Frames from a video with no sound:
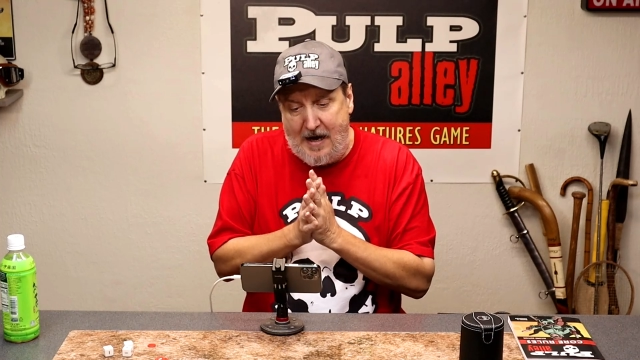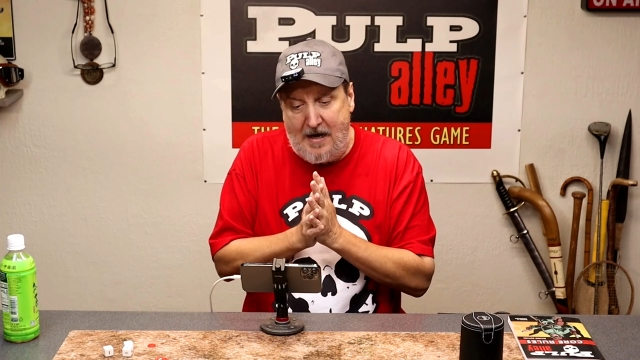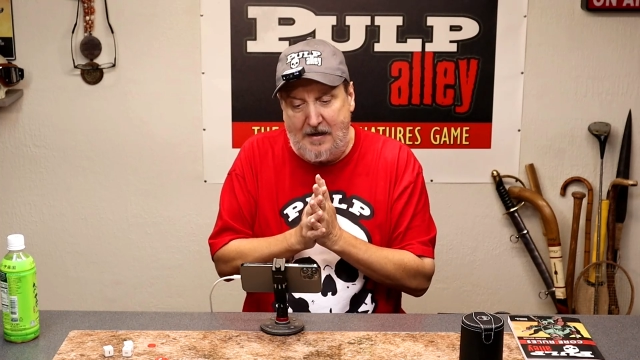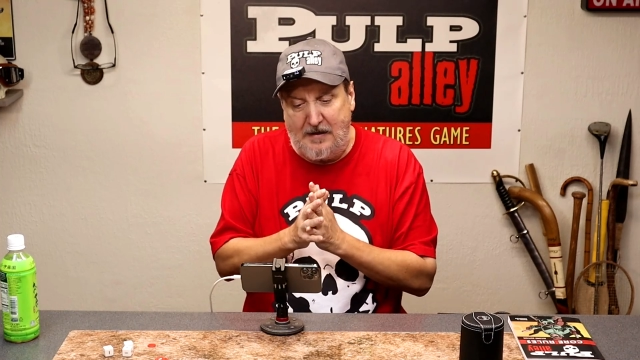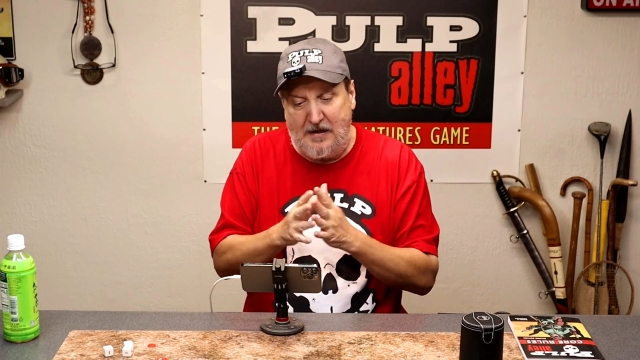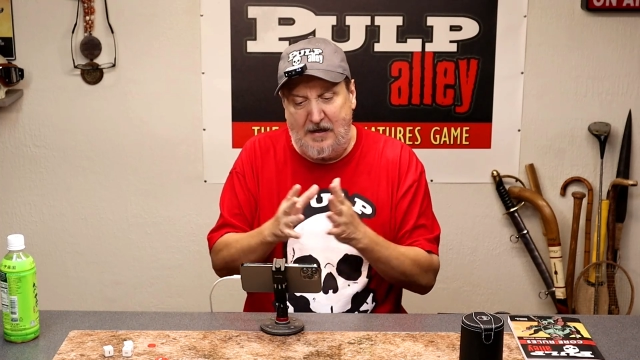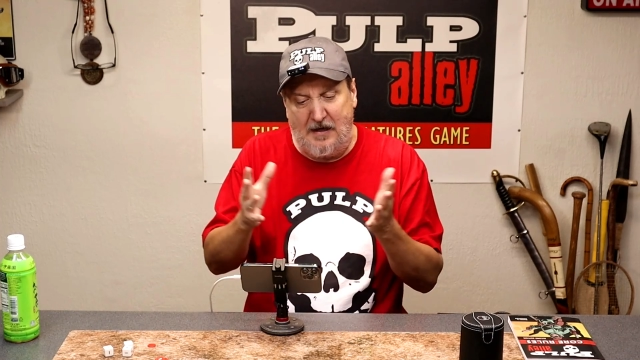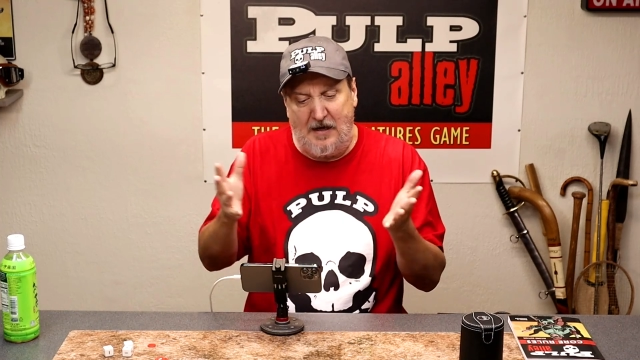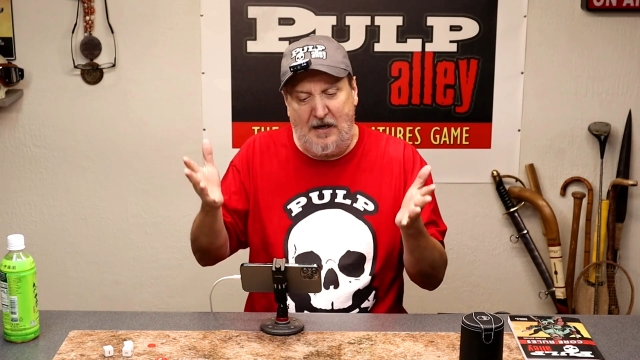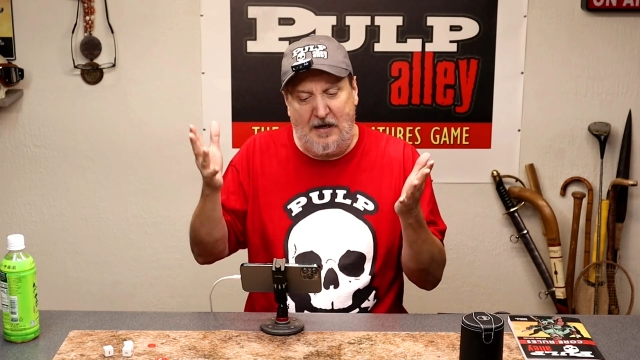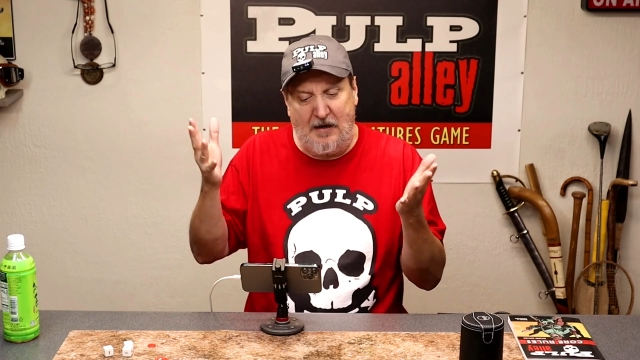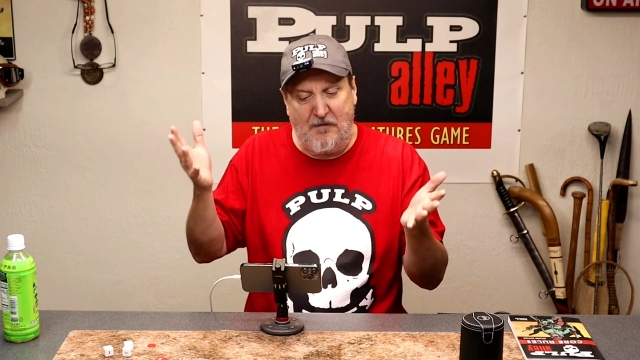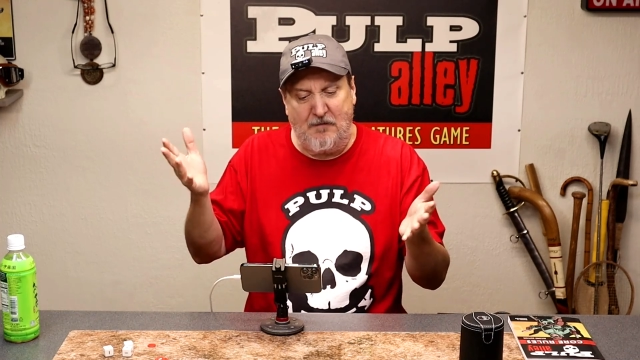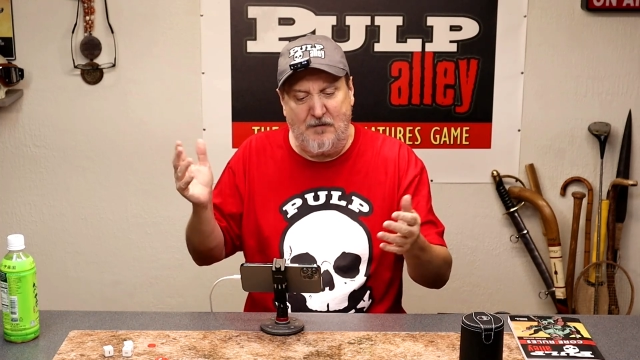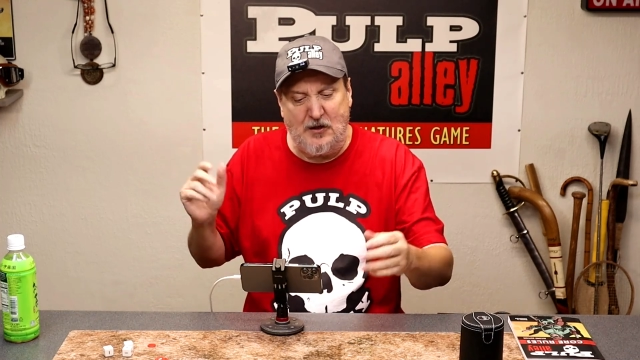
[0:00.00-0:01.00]
handy in an
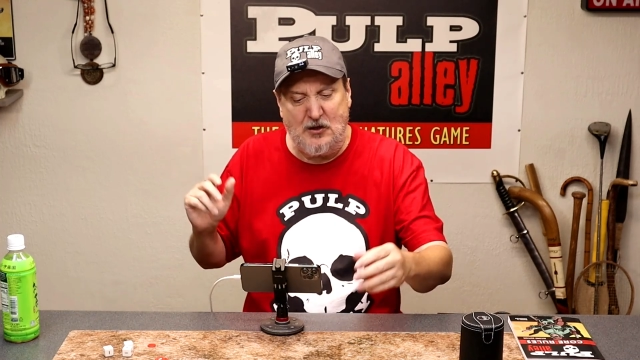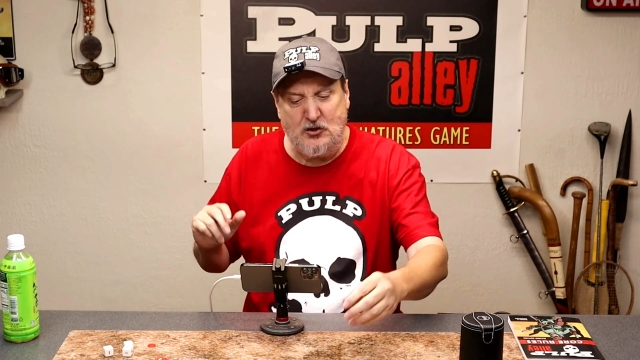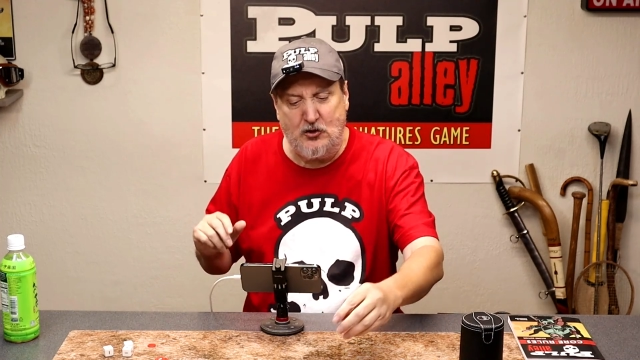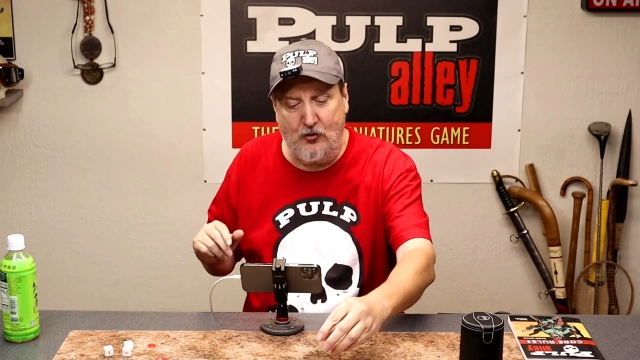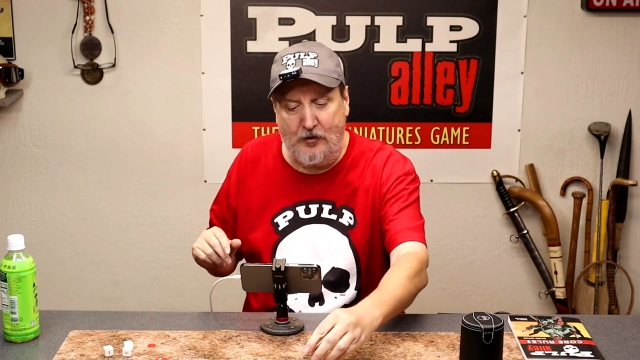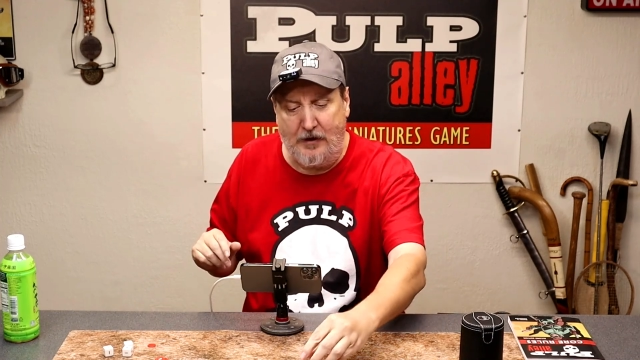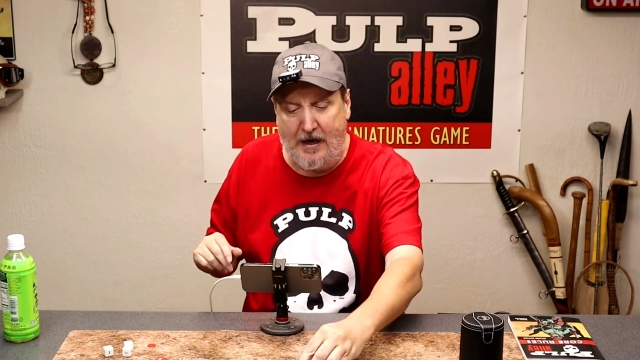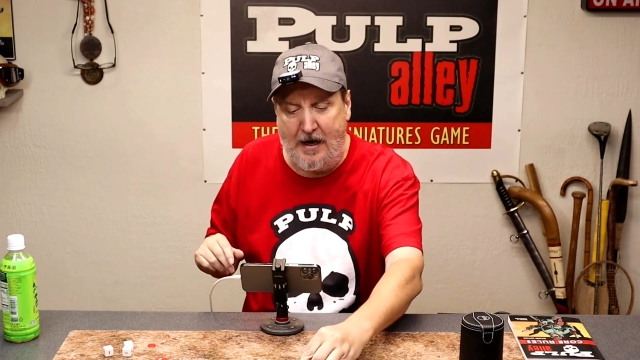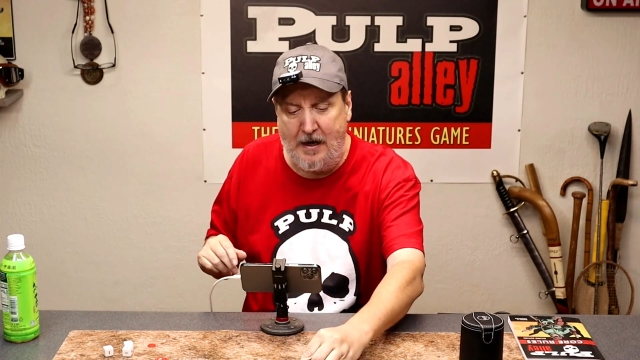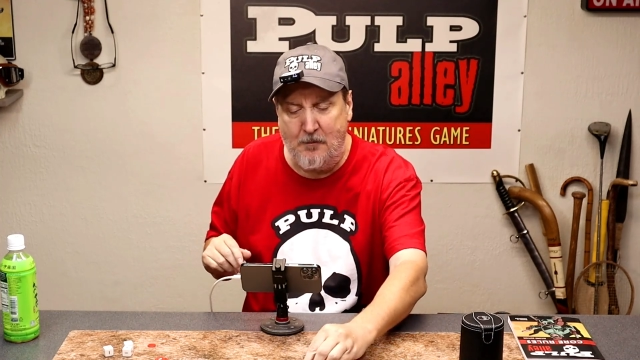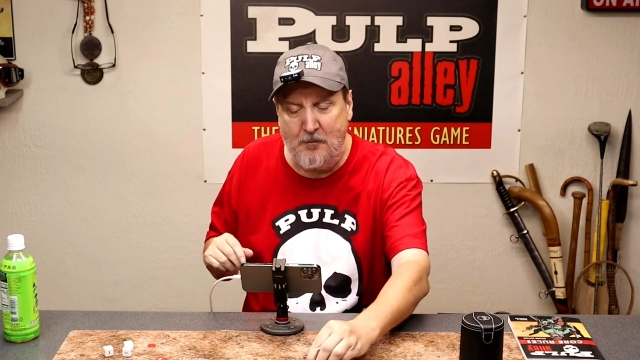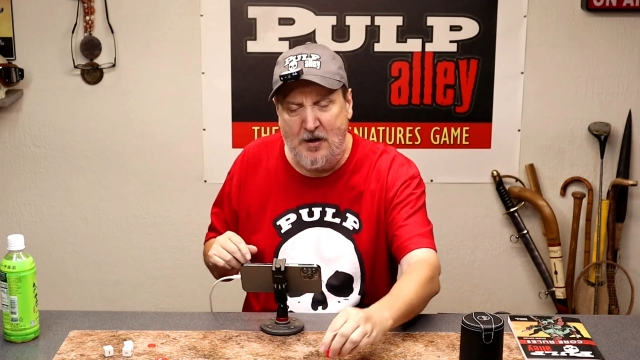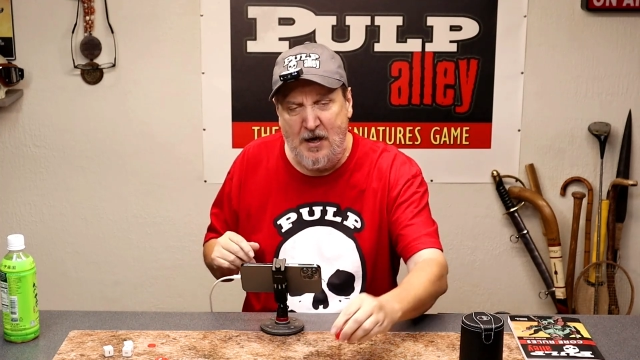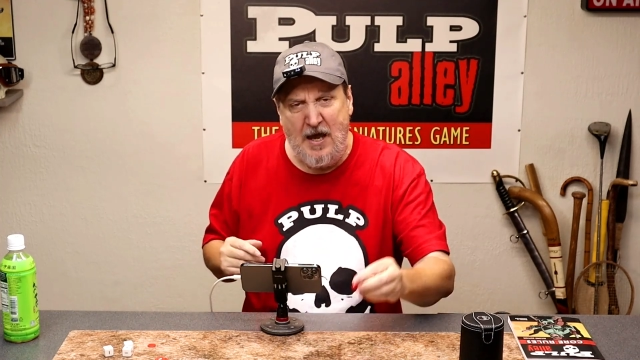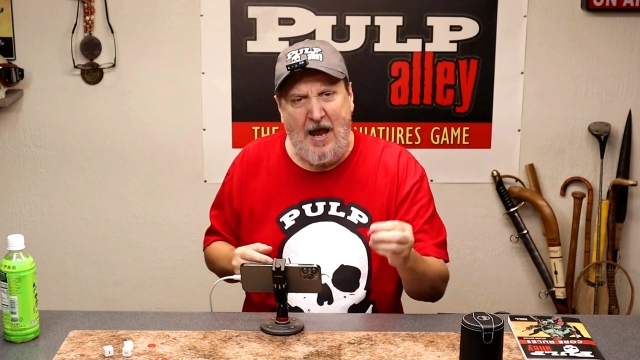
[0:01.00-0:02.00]
adventure
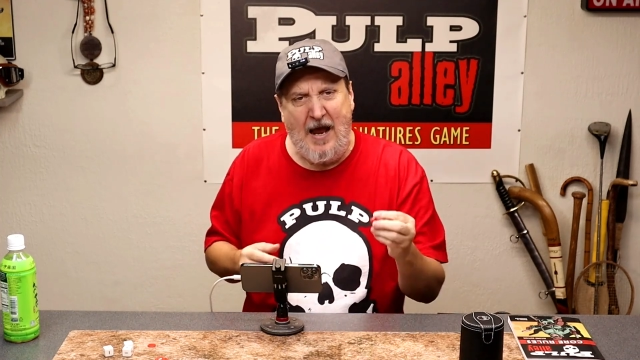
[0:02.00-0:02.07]
game,